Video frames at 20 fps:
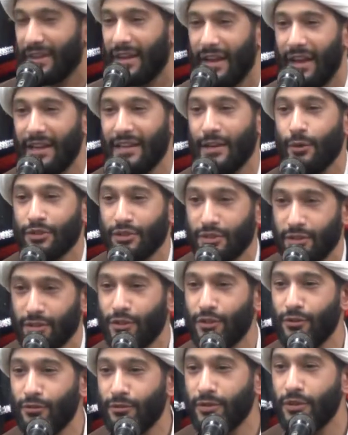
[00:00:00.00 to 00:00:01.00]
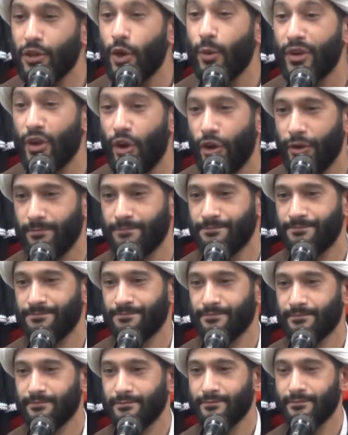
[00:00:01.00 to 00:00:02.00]
and it was going on.
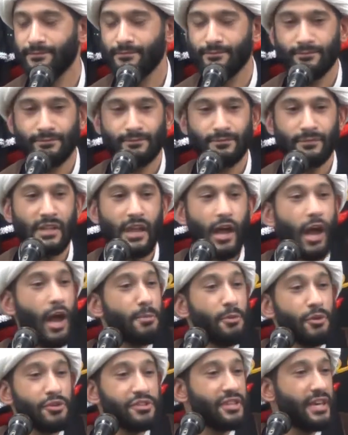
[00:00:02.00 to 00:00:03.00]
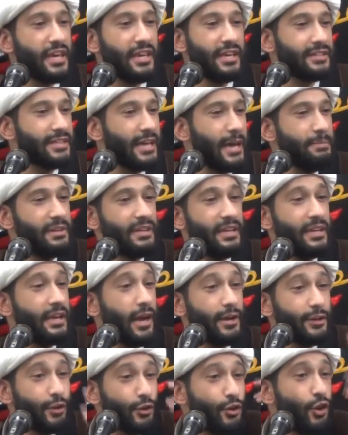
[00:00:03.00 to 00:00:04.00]
Now, I'm not saying it's happening here,
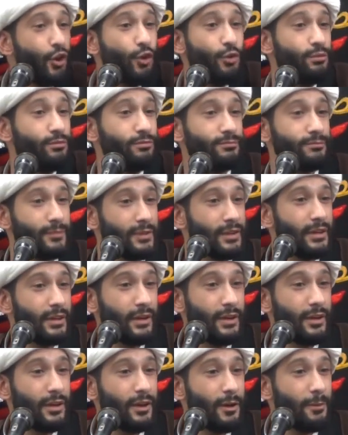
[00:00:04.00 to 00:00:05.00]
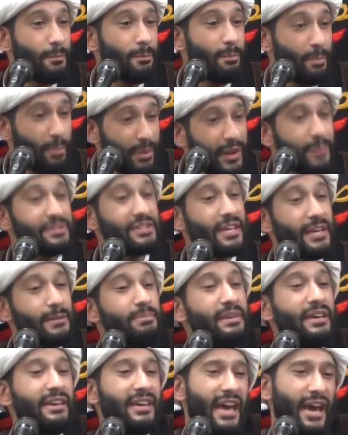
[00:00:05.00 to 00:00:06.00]
I don't know, but I'm saying
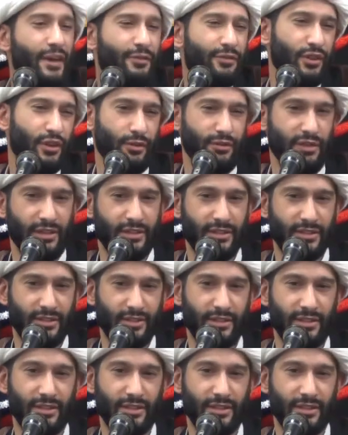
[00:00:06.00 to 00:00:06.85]
be careful of it.